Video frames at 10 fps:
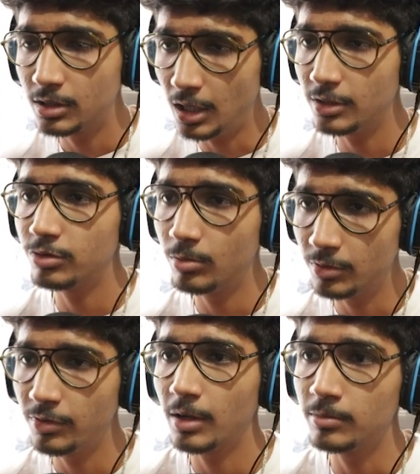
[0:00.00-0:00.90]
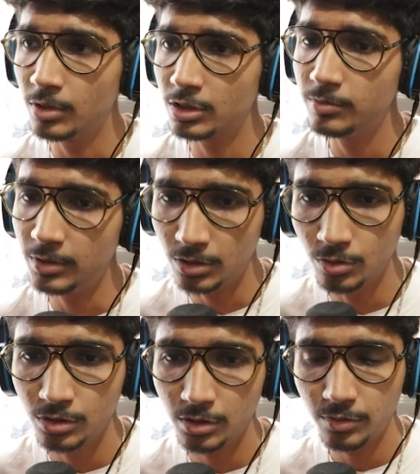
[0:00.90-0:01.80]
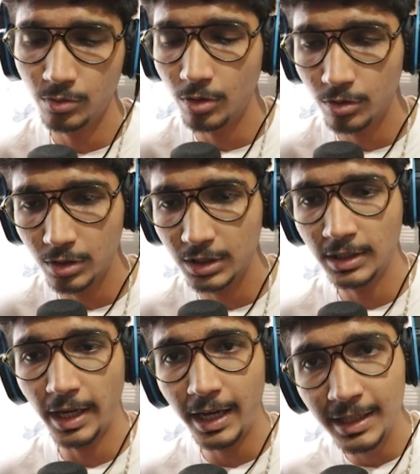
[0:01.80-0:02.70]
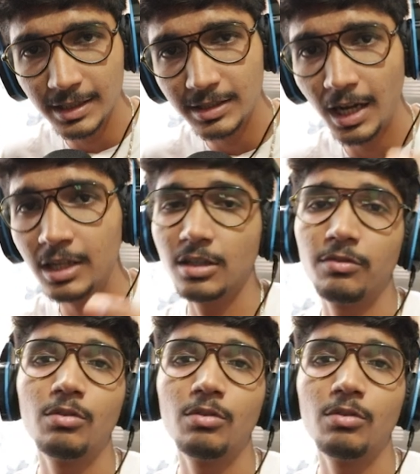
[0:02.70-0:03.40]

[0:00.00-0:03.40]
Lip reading: Transform effect must be used if you want to create any assets,